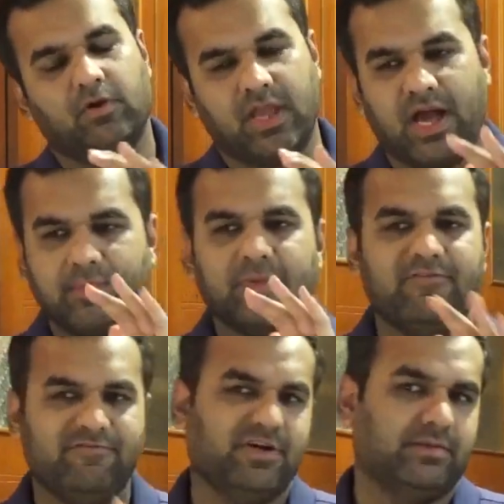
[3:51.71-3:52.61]
Okay, I'm
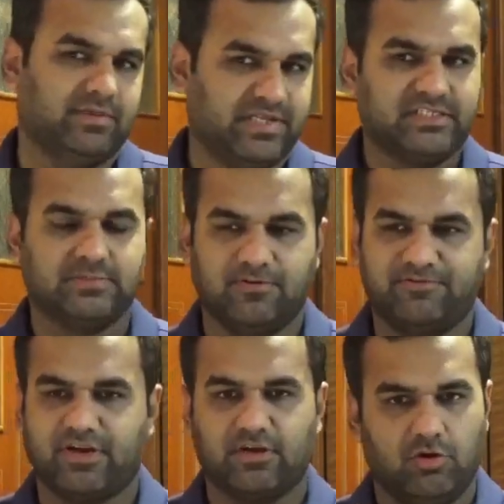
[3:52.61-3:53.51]
comfortable. That's
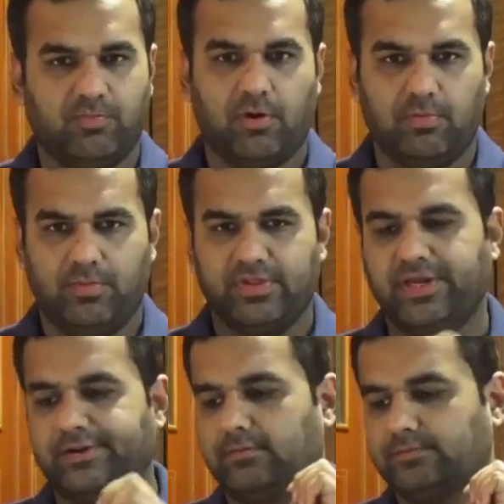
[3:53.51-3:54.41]
perfect. No problem in
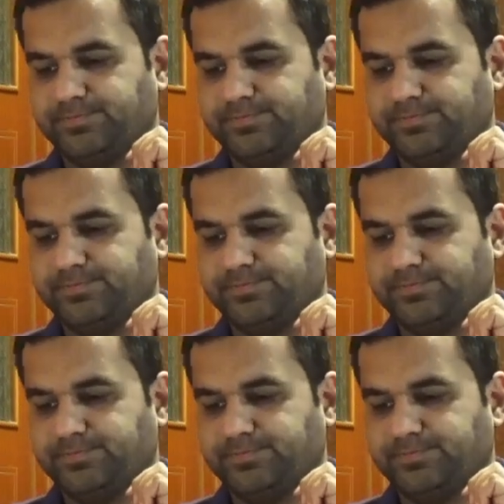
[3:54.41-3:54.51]
that.